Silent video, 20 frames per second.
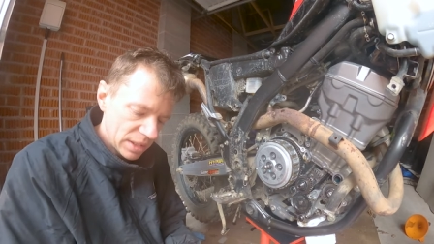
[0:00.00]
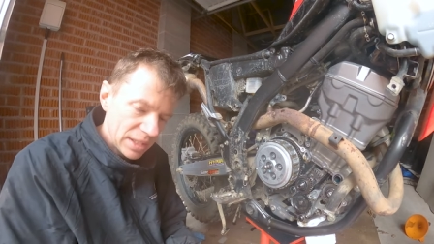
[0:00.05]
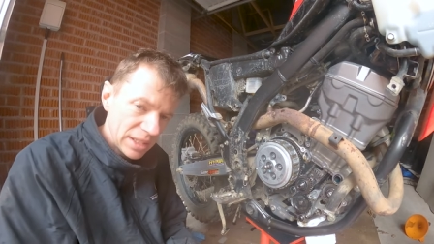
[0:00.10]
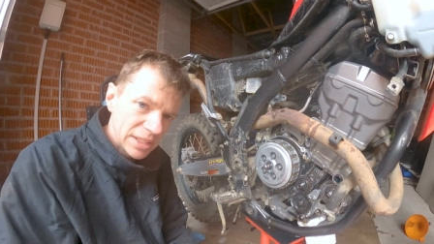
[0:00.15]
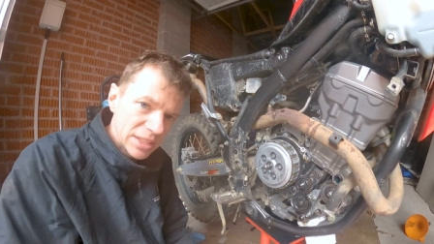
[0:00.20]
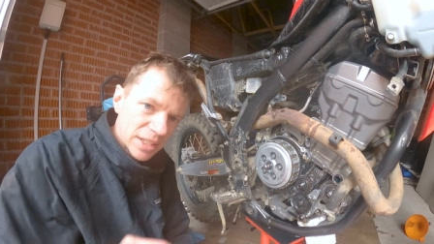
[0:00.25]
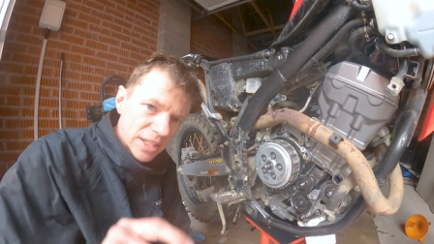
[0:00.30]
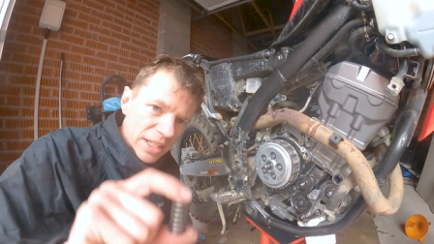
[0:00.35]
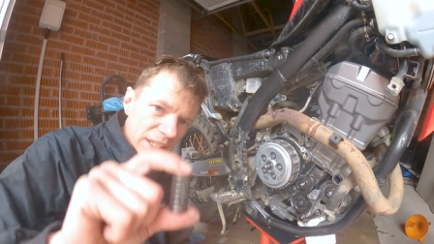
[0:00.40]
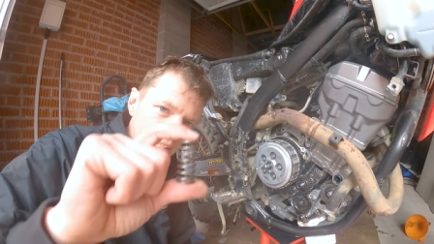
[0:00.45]

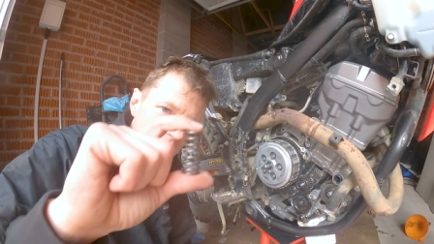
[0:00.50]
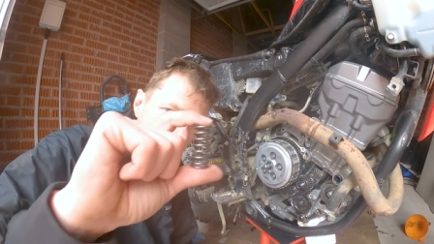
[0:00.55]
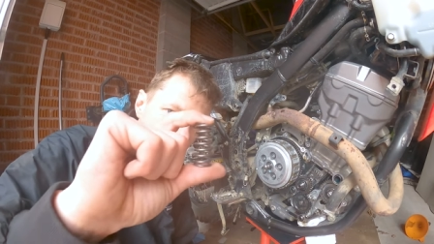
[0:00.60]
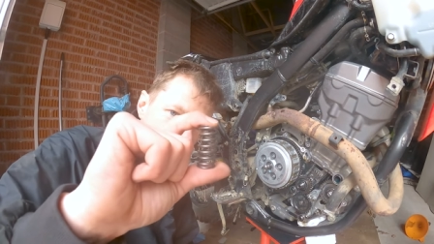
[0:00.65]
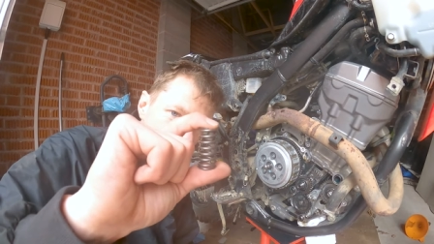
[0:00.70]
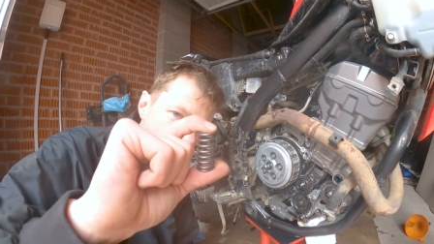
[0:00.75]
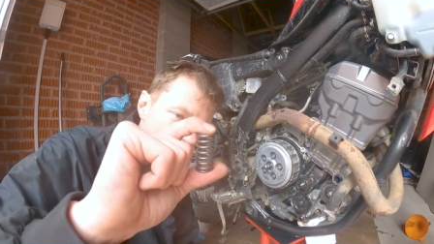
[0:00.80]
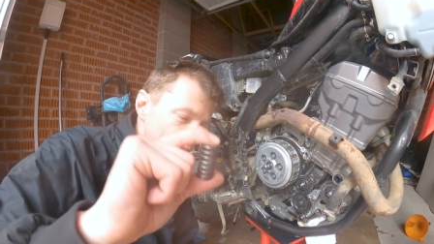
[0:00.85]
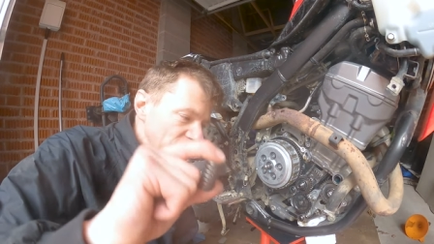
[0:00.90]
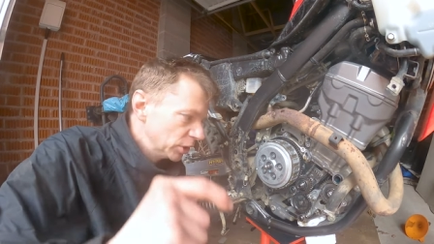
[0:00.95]
these are the
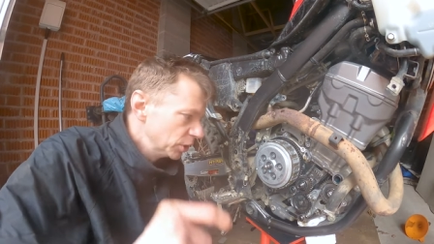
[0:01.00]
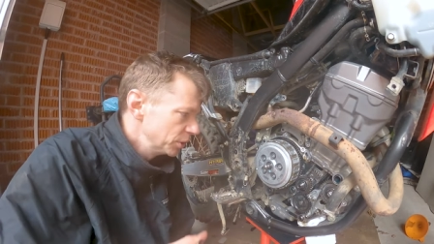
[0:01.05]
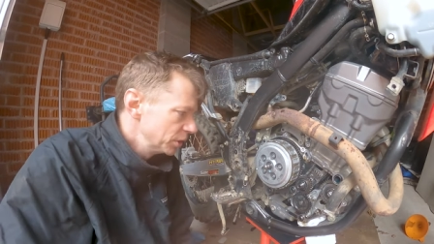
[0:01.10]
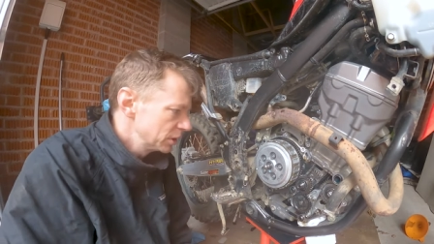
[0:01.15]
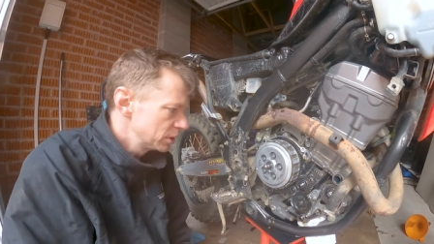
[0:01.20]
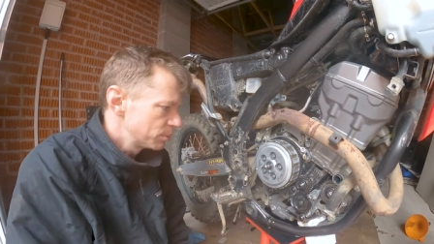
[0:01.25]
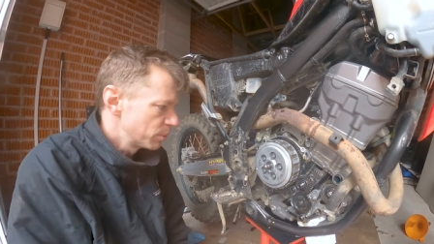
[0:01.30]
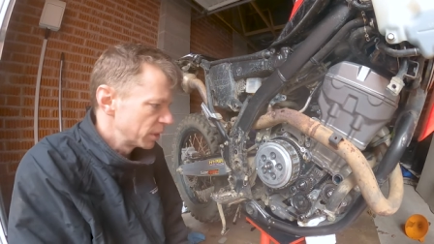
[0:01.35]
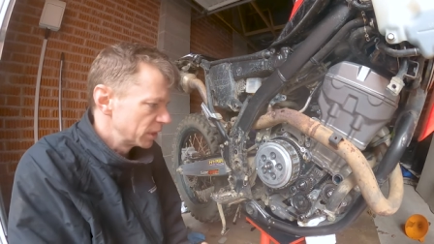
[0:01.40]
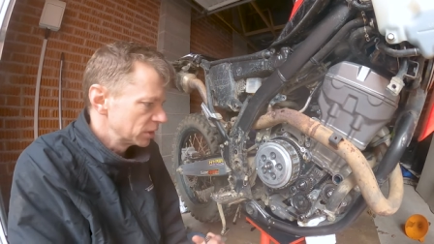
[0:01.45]
heavy
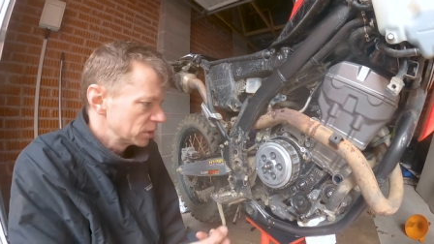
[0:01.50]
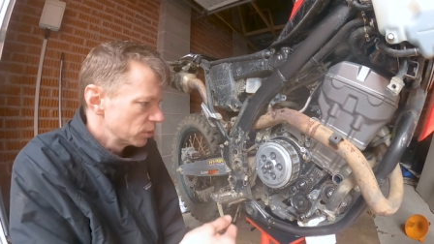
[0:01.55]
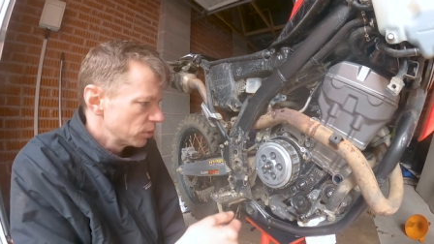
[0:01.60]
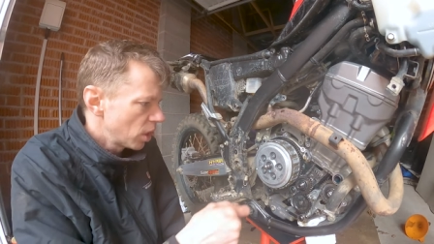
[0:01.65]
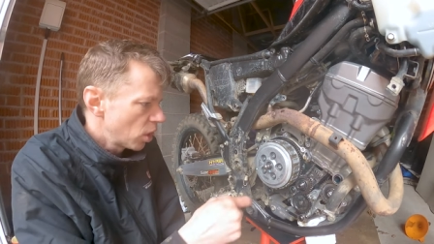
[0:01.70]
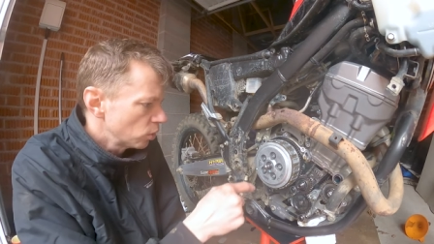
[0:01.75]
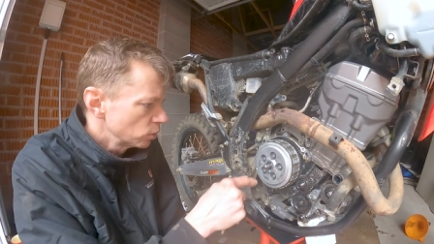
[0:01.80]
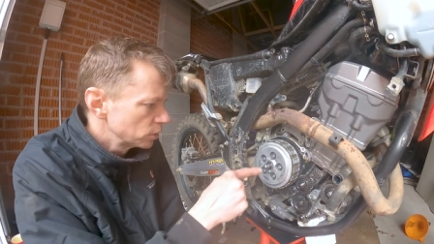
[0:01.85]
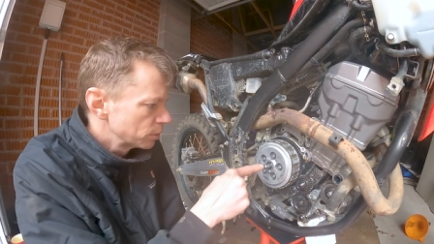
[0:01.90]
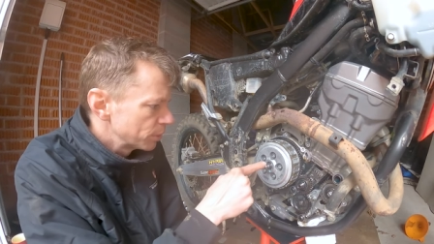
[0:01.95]
duty springs
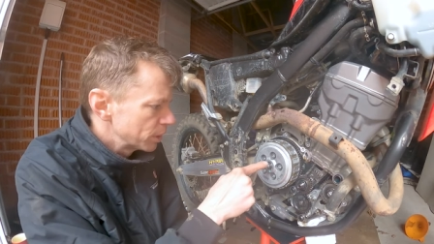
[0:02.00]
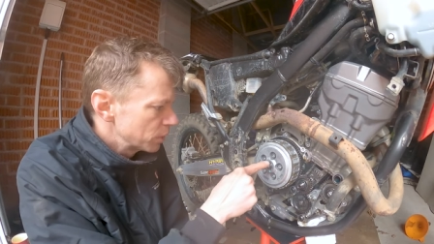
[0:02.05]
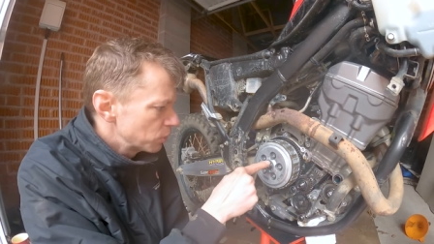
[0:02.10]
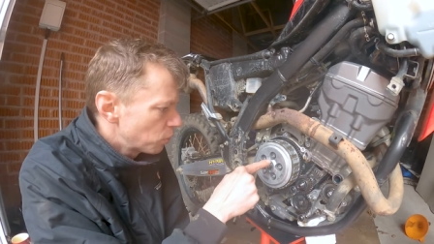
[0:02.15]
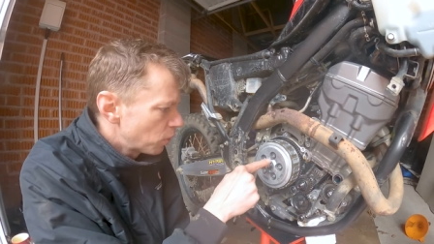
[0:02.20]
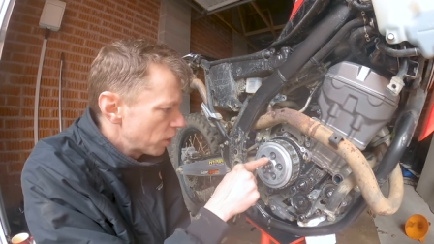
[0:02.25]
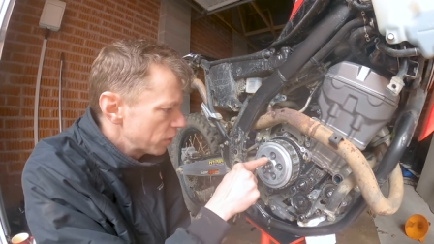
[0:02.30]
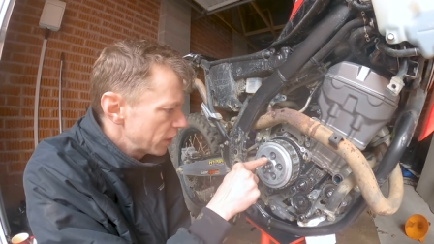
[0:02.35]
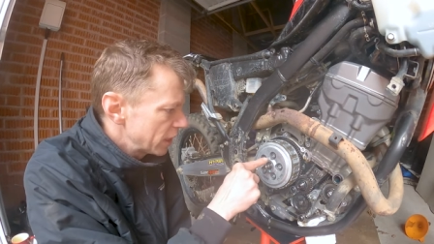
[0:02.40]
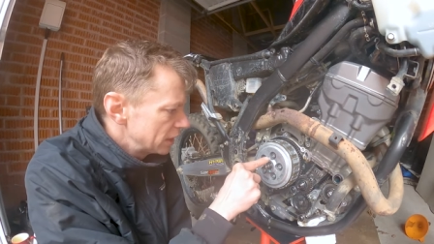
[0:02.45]
and ultimately
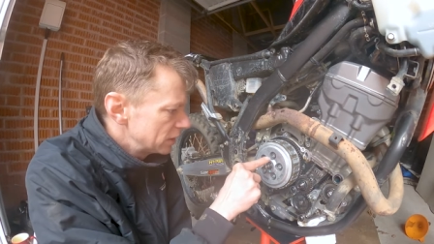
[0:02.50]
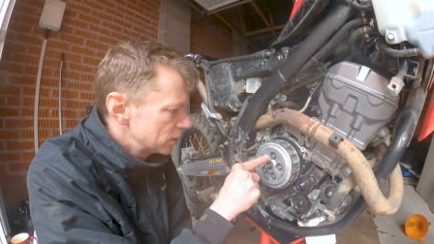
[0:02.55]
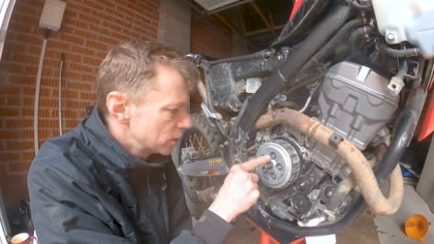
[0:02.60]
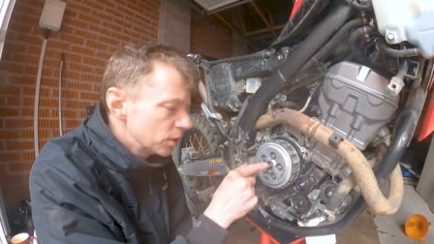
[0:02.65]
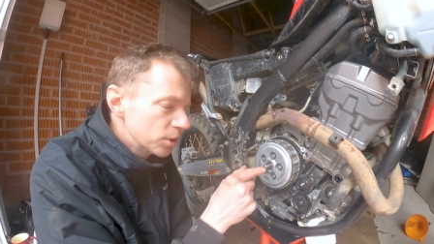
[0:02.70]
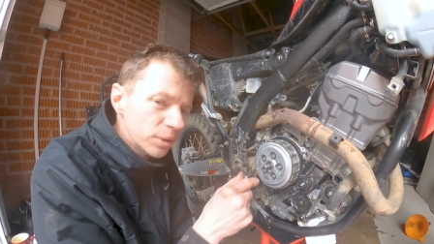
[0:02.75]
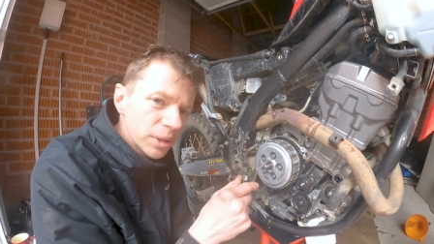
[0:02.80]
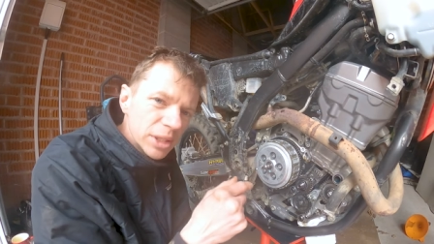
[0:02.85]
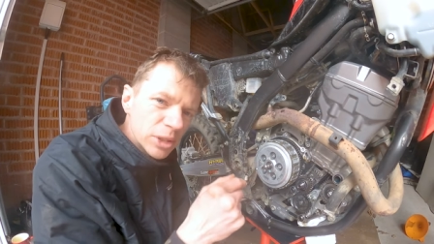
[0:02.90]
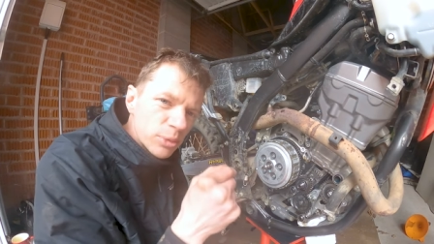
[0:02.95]
what they do